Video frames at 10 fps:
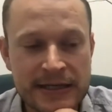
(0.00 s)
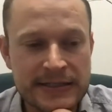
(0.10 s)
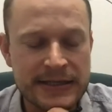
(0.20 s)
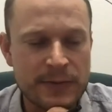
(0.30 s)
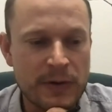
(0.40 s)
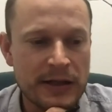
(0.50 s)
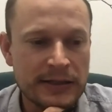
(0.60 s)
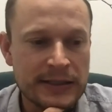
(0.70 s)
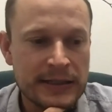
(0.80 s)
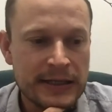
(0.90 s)
stay wild.
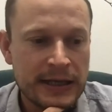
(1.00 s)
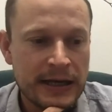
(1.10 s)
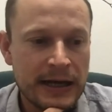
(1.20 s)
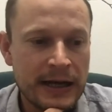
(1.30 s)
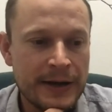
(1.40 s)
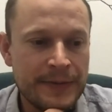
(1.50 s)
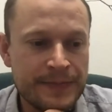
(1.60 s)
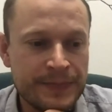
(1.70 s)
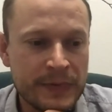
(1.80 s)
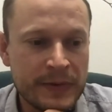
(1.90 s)

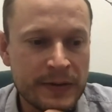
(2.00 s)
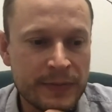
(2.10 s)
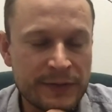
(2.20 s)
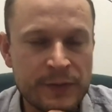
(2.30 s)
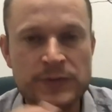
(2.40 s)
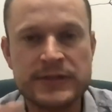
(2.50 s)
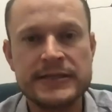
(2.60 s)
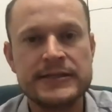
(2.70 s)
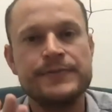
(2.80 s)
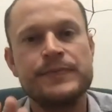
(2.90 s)
Um, but of course, there's a,